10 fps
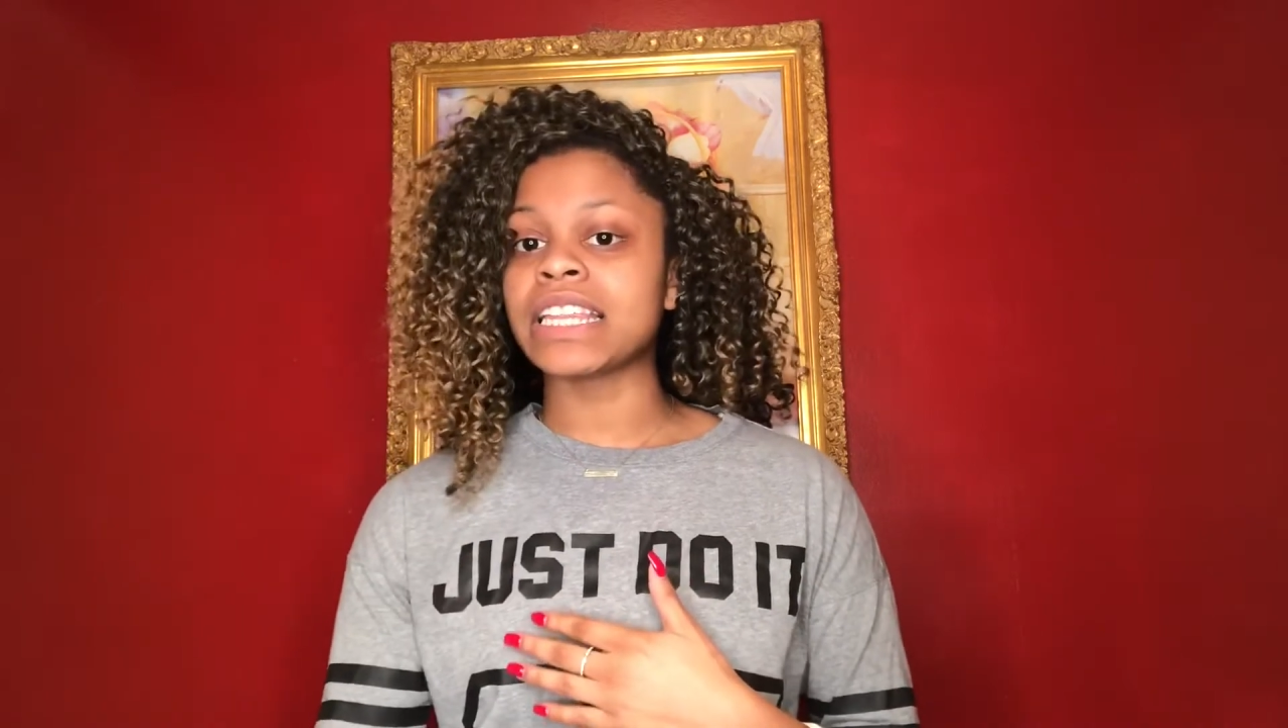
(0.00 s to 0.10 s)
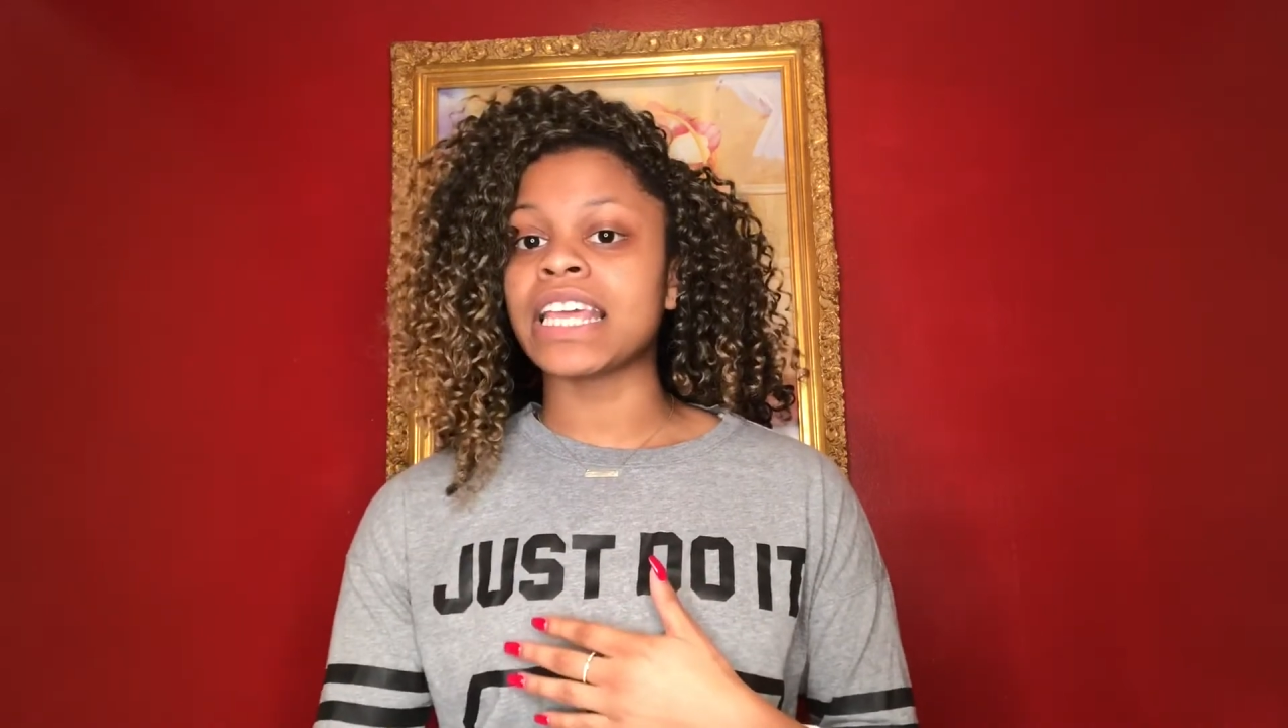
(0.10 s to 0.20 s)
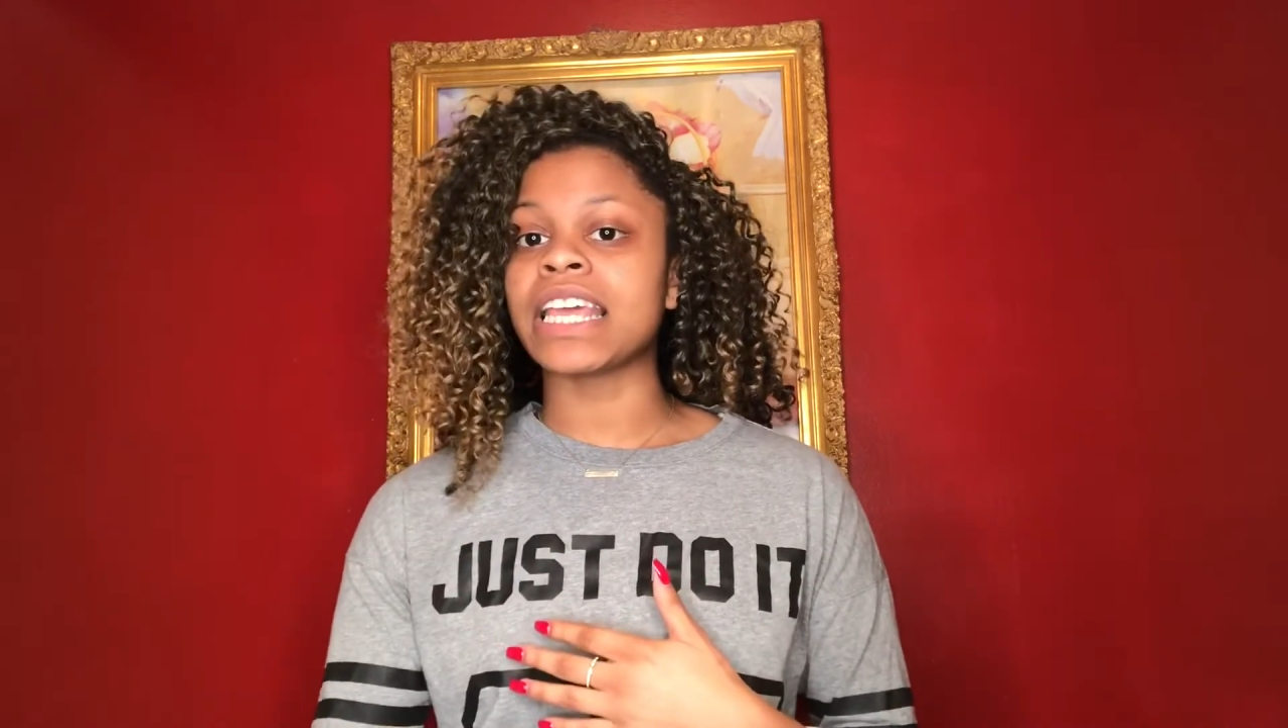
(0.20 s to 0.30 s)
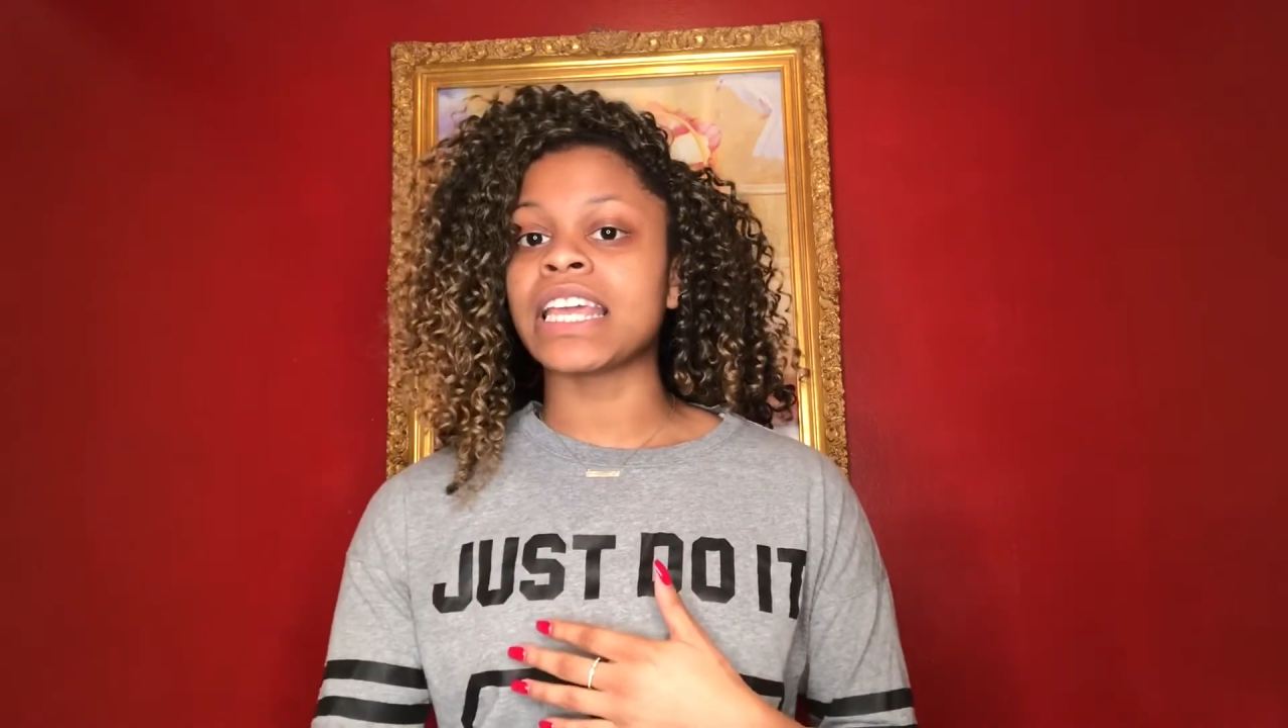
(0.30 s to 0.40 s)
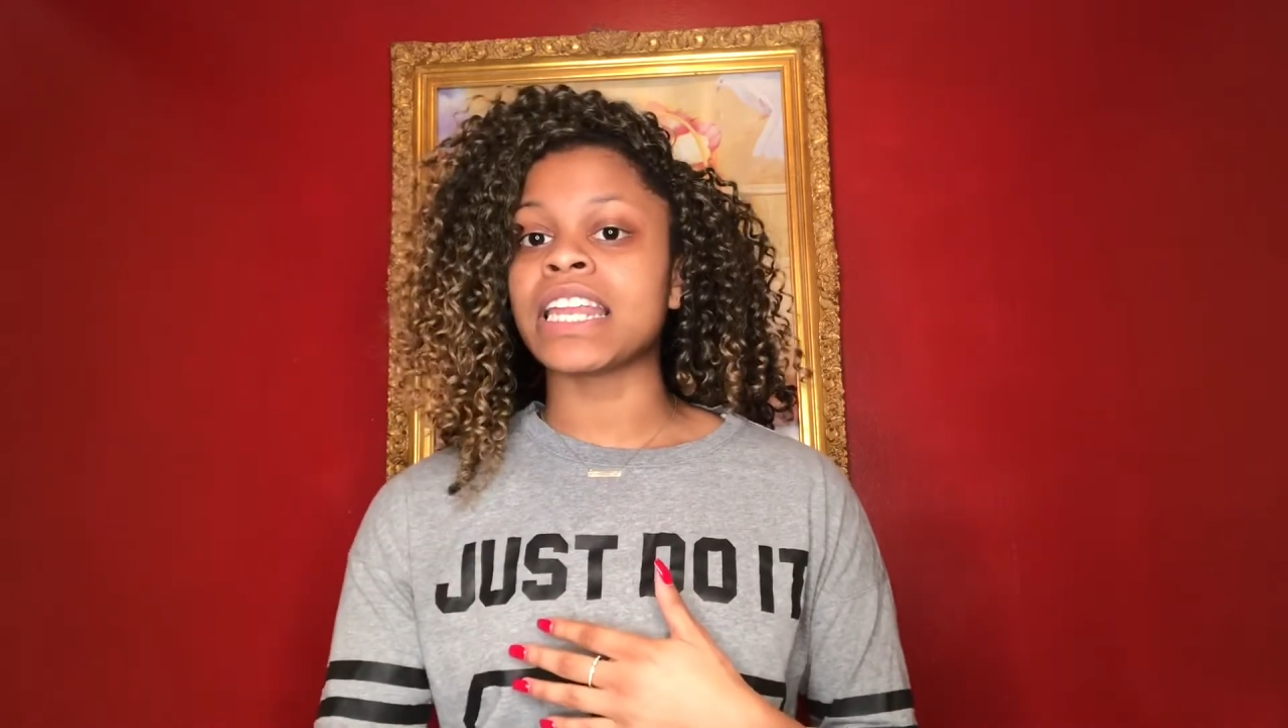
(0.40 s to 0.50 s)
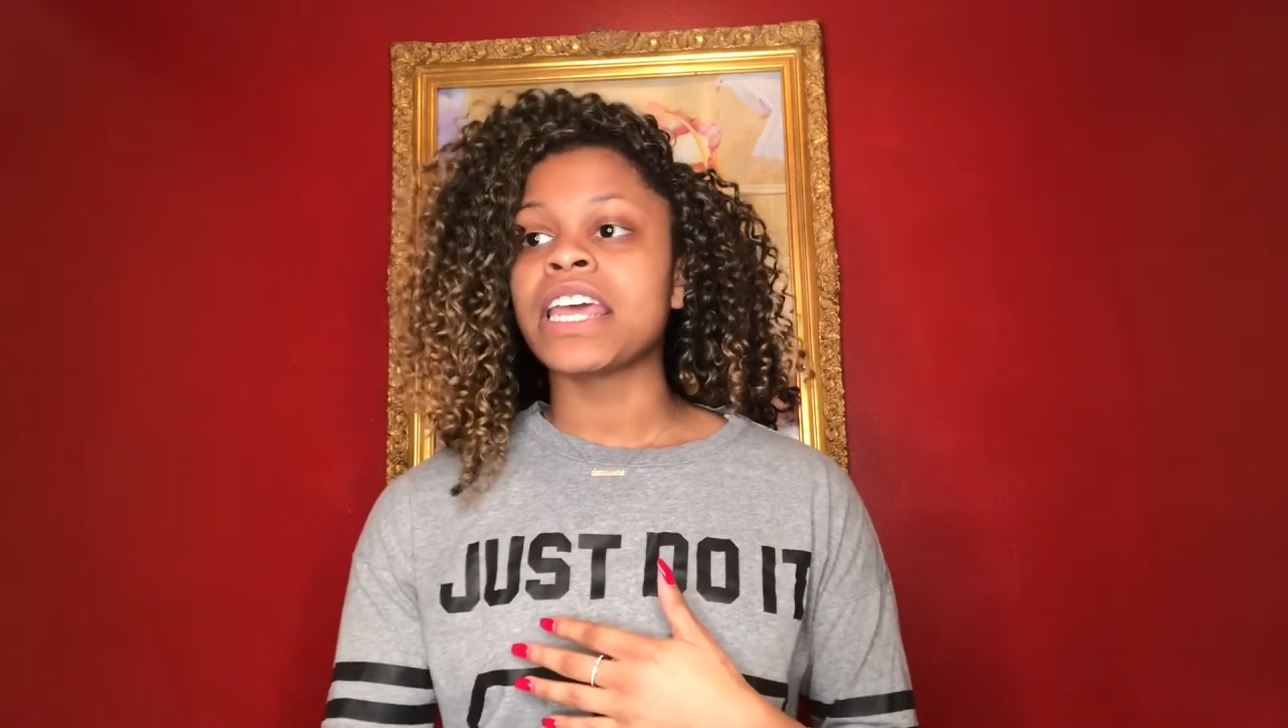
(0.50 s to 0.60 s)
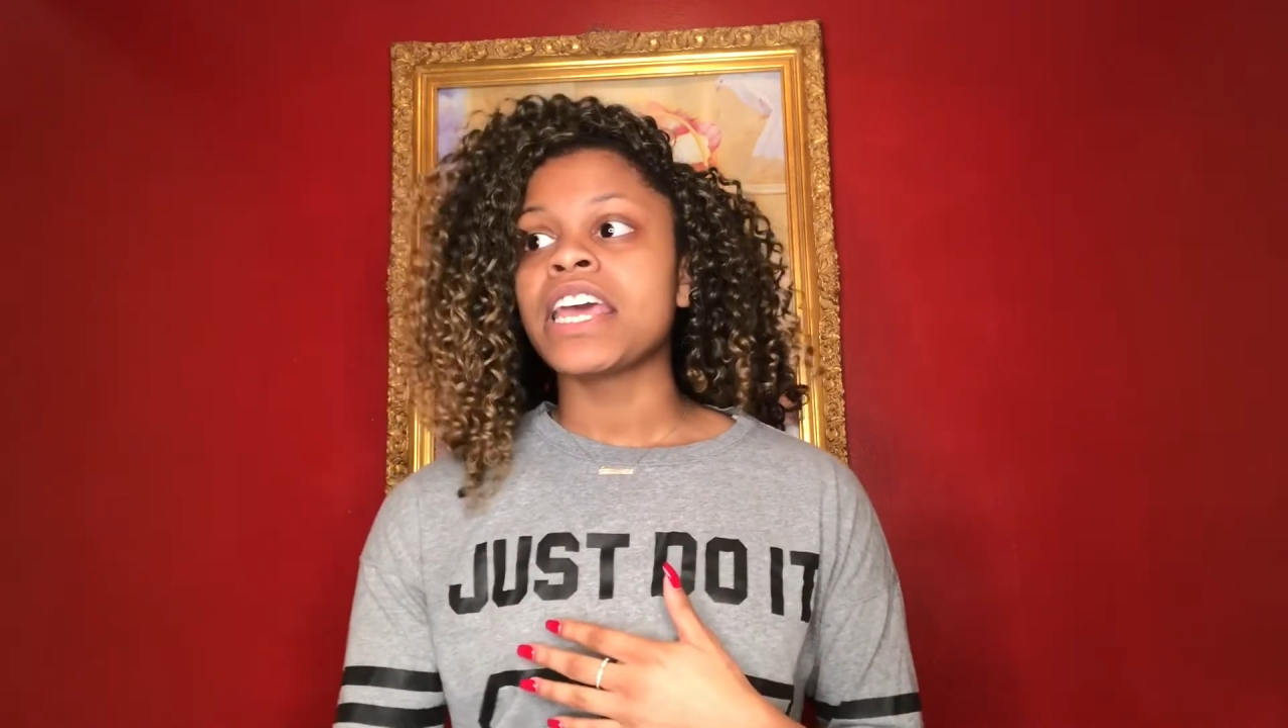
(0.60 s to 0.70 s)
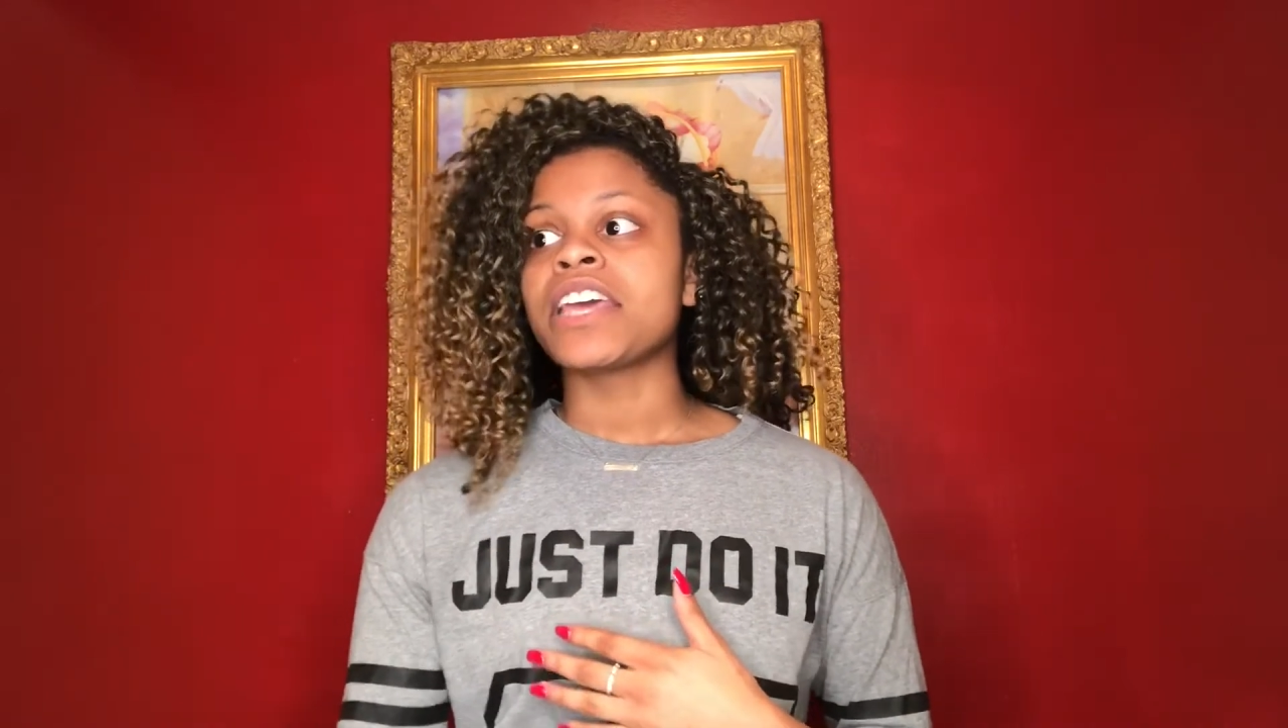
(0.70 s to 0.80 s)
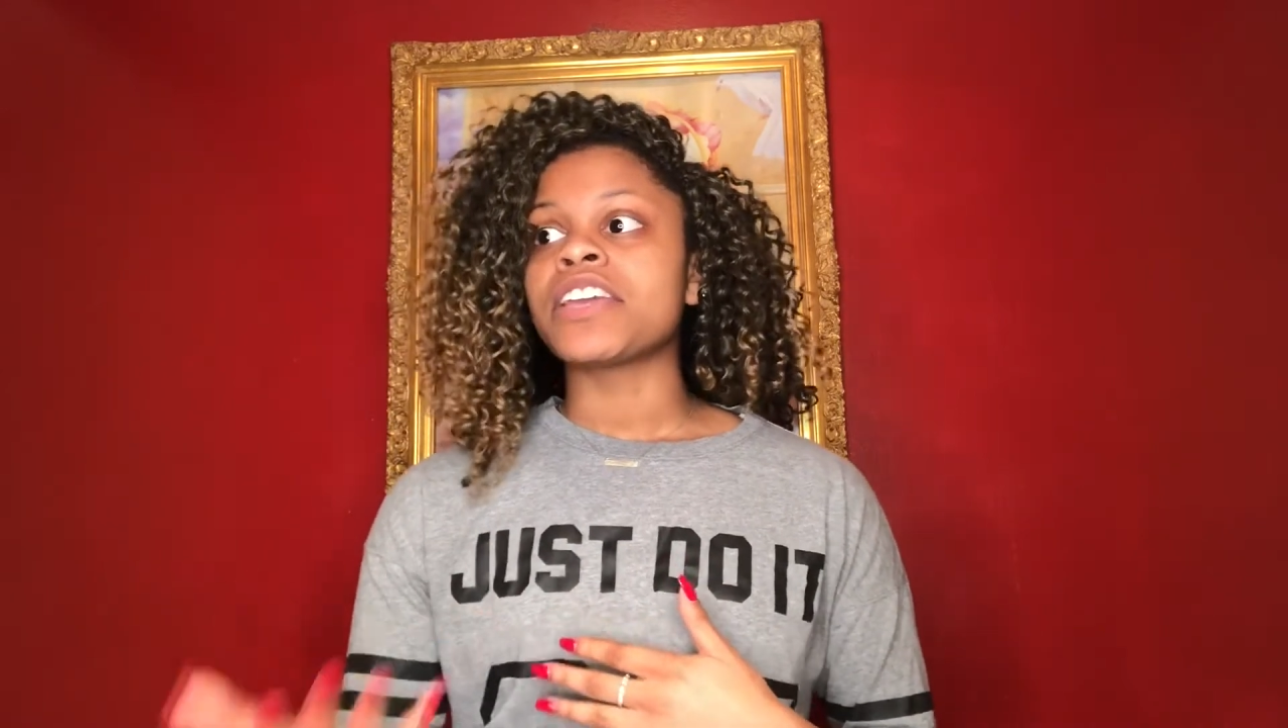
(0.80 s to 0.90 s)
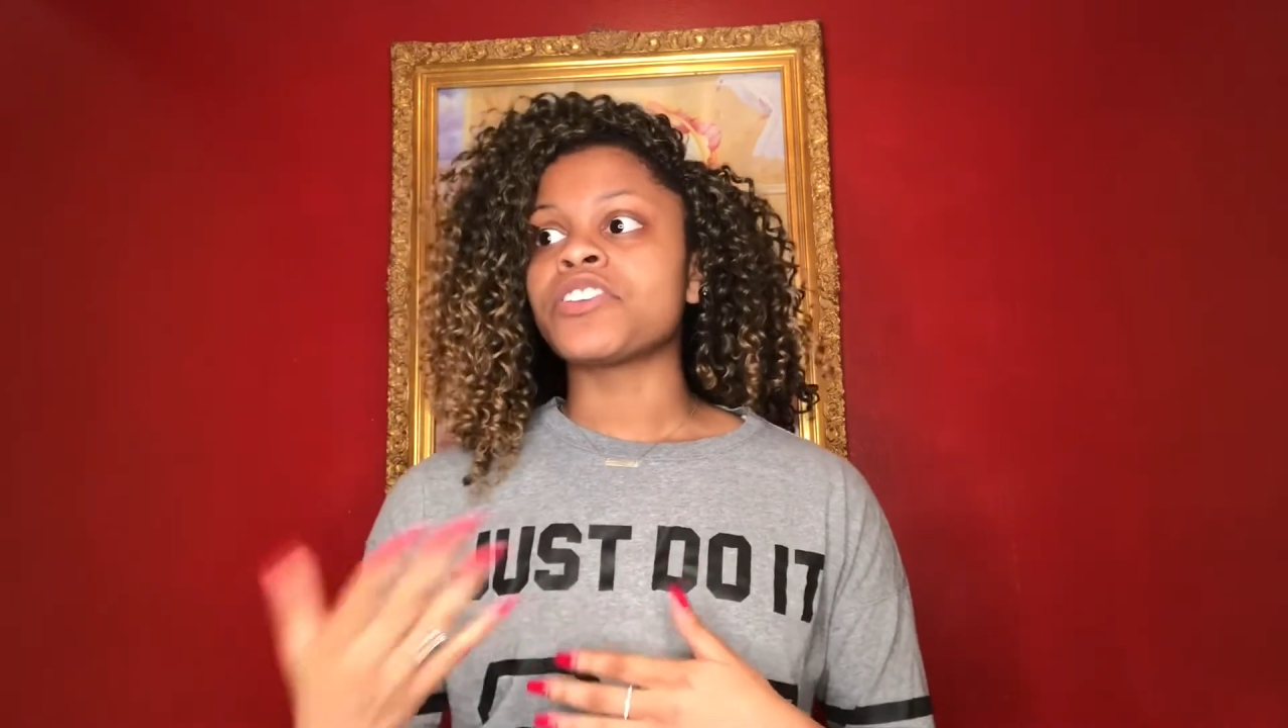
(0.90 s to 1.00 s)

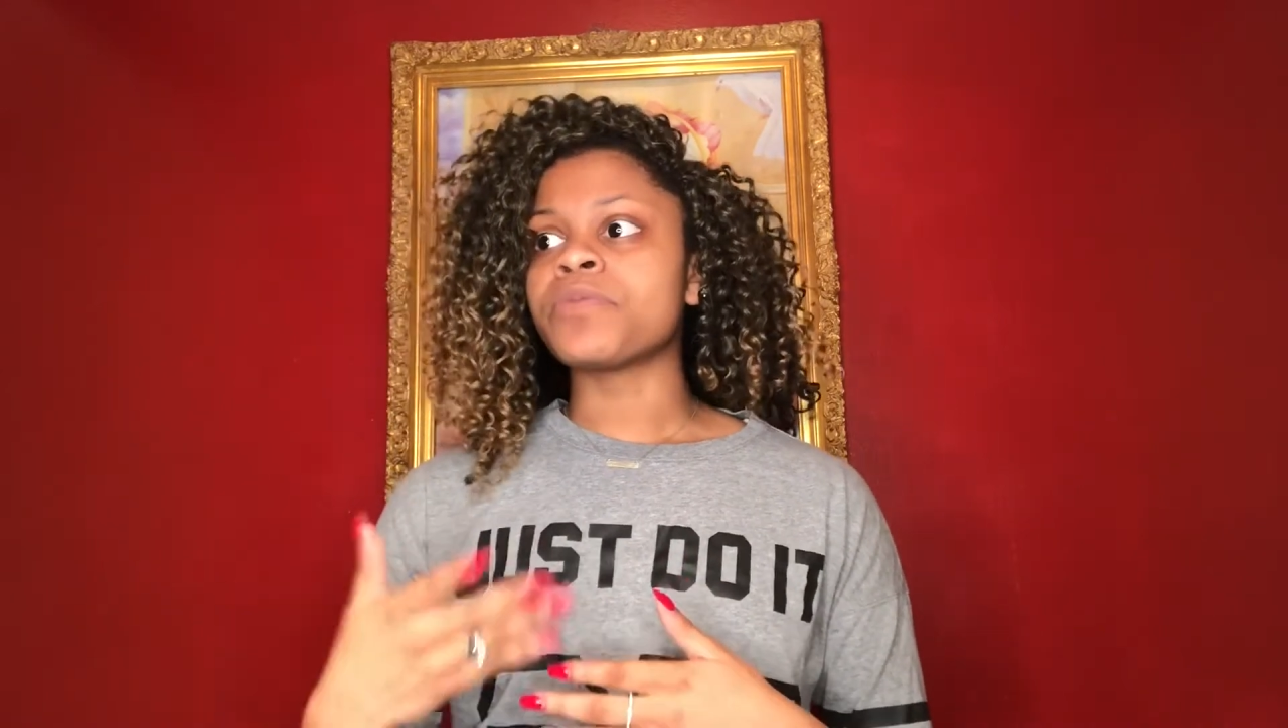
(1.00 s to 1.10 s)
than